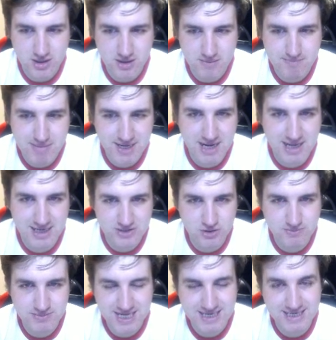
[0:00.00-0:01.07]
Manolas,
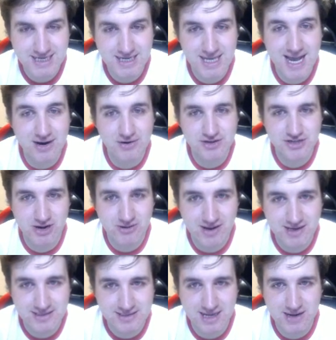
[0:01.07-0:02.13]
Umtiti. Yeah, good shout,
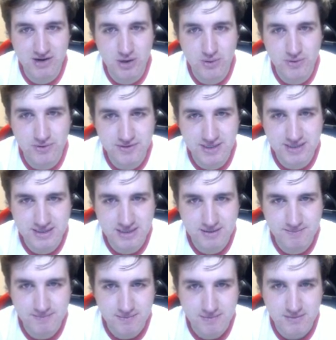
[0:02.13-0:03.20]
guys. I'll go with Umtiti.
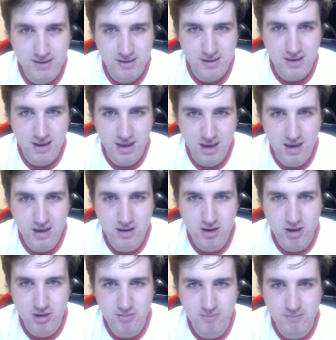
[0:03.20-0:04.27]

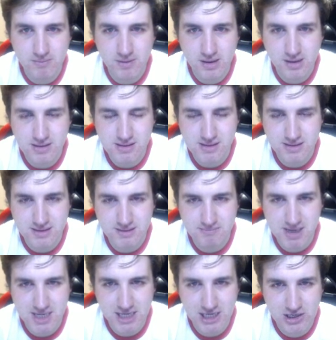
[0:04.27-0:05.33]
Um,
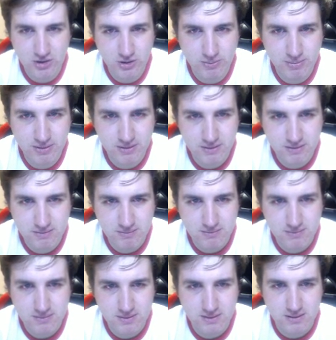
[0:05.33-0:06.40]
my club.
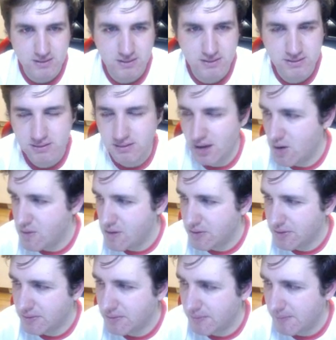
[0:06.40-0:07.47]
Oh, hold on.